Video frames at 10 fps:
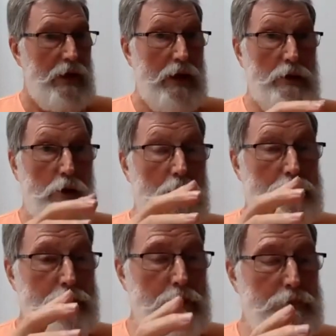And all
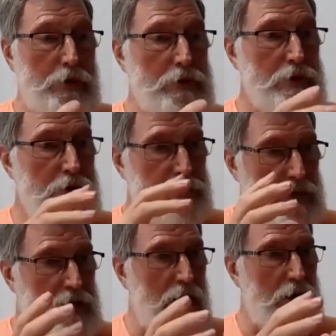of the components of the
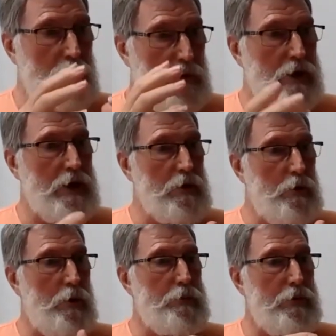cell work in
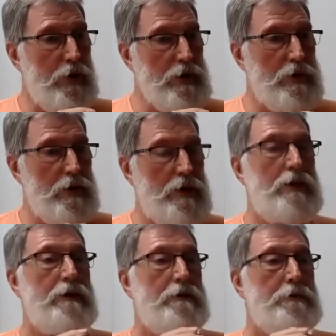
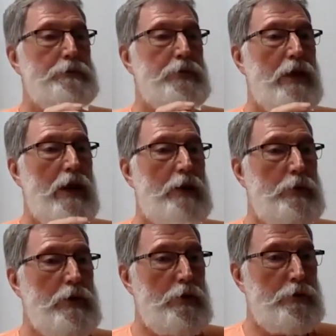cooperation. And
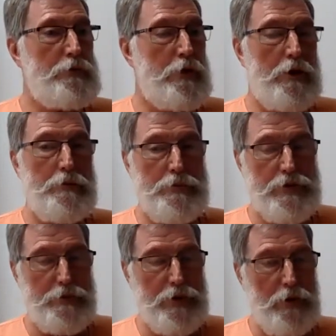we know from
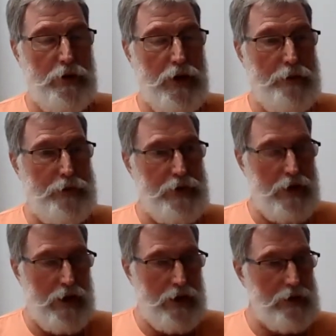something called
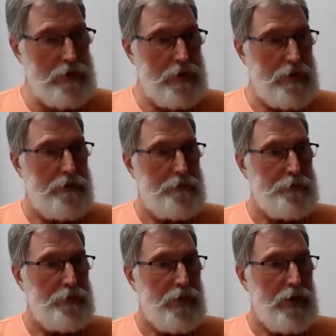epigenetics
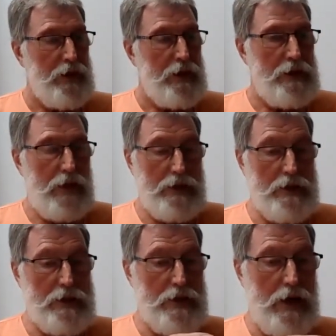that
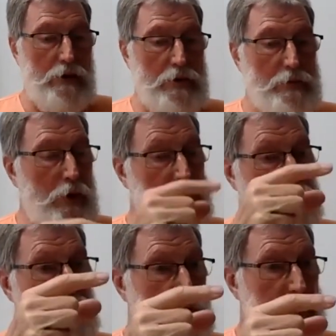the cell
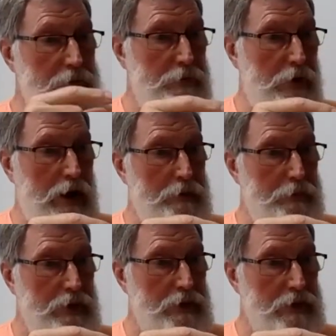responds to its environment,